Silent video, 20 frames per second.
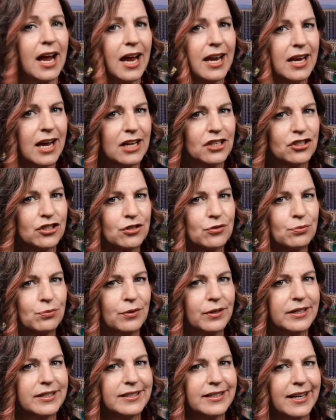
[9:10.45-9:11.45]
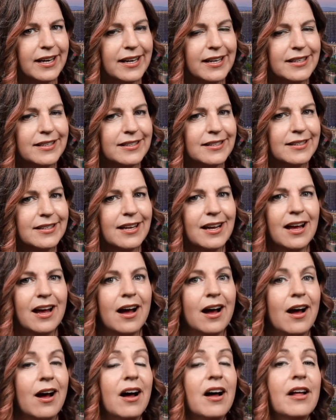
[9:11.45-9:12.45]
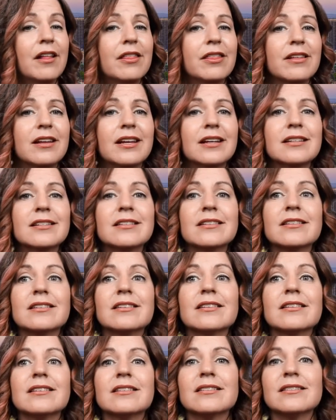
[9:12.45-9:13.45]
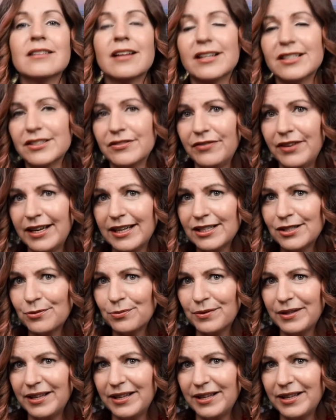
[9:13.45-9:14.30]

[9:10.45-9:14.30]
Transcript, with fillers: And not just real estate, all things Las Vegas